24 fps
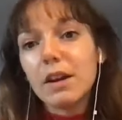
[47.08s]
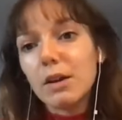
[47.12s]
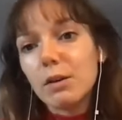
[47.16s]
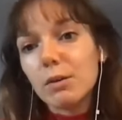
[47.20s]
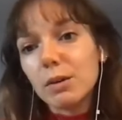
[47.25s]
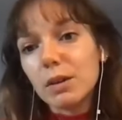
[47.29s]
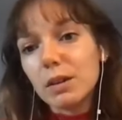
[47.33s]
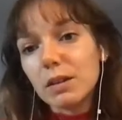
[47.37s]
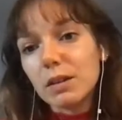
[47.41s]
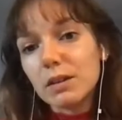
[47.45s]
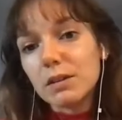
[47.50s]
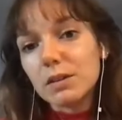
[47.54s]

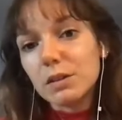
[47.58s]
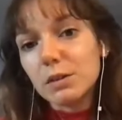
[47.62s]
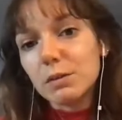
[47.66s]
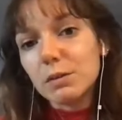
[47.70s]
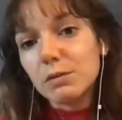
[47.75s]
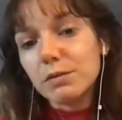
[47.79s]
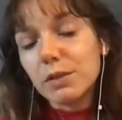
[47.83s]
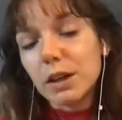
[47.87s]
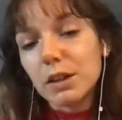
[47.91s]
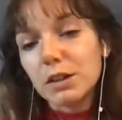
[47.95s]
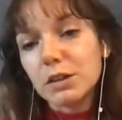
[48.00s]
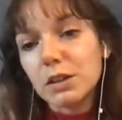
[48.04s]
With the Zoom
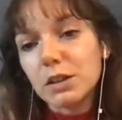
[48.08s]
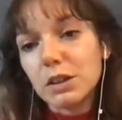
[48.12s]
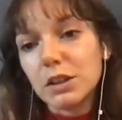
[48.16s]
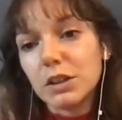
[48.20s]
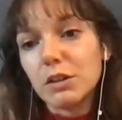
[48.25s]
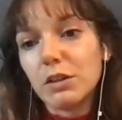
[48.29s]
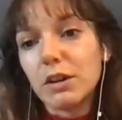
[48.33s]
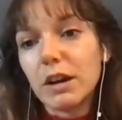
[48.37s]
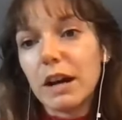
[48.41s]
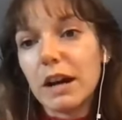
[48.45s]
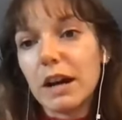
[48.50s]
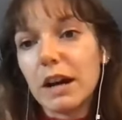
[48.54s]
function,
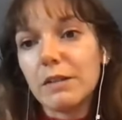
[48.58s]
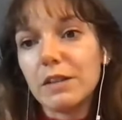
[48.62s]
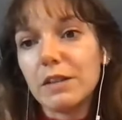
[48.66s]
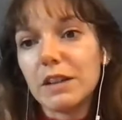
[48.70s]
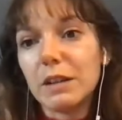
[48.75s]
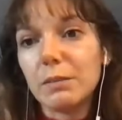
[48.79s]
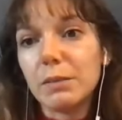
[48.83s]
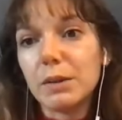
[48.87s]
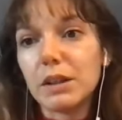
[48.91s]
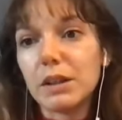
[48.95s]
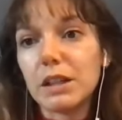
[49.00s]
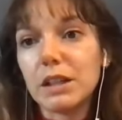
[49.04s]
you'll have the
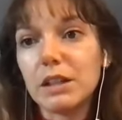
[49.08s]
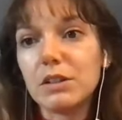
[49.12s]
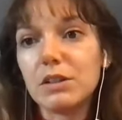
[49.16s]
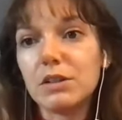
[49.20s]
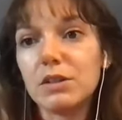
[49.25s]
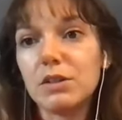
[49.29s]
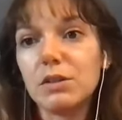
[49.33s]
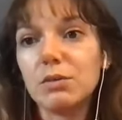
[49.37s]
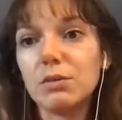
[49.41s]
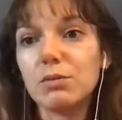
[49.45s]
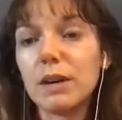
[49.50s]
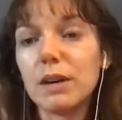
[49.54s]
ability
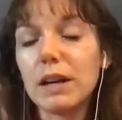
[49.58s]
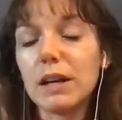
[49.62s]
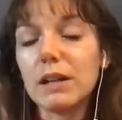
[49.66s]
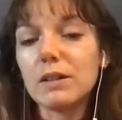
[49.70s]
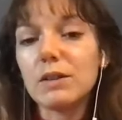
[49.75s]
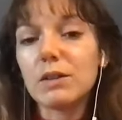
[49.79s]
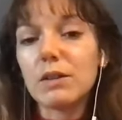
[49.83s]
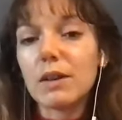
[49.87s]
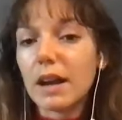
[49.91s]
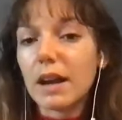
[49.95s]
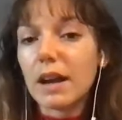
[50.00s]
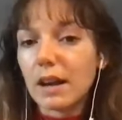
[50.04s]
to raise
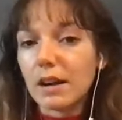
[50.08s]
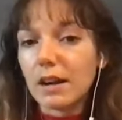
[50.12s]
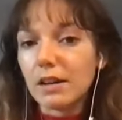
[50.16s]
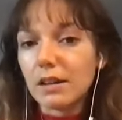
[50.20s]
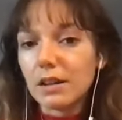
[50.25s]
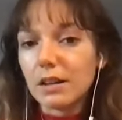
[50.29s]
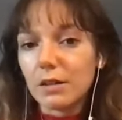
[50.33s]
your hand